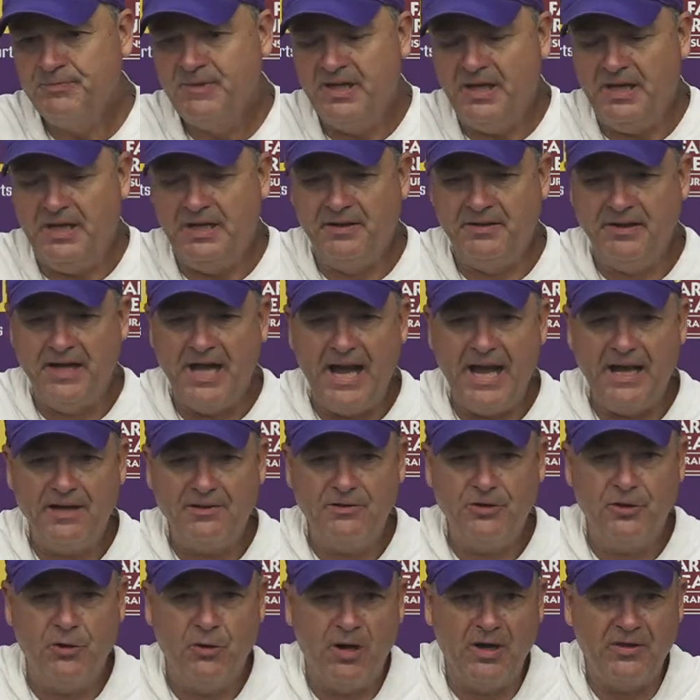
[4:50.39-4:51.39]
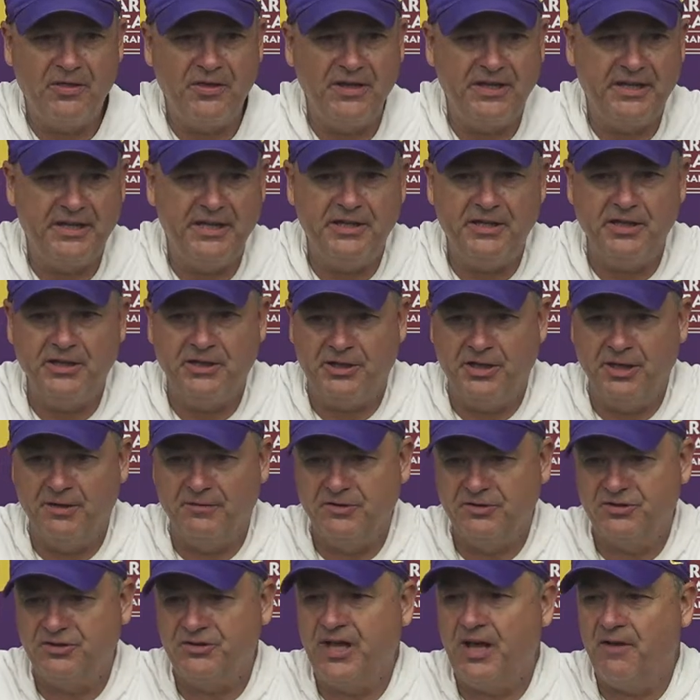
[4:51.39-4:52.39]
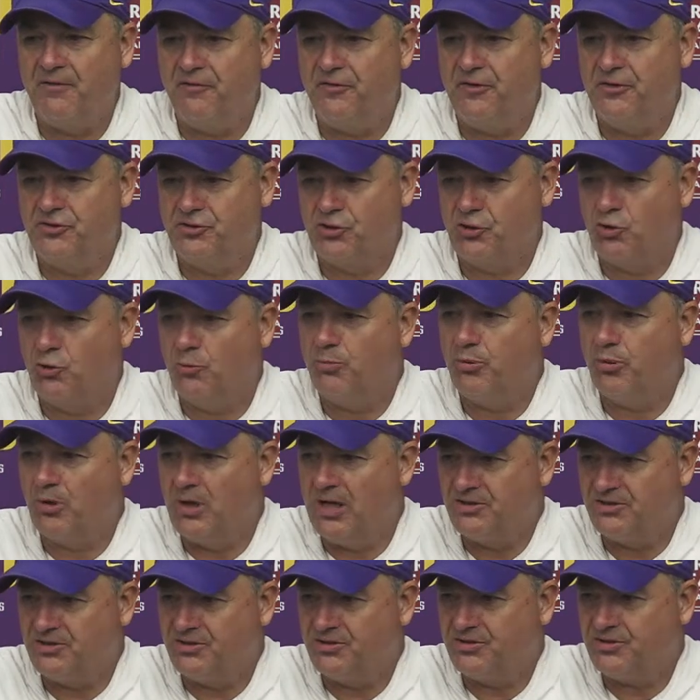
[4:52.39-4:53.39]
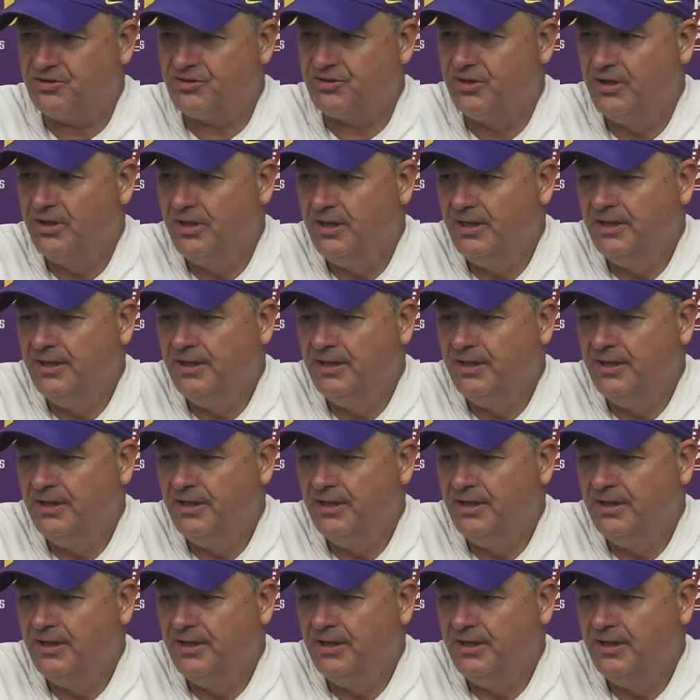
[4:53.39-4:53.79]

in that you know I think he can give us that physical presence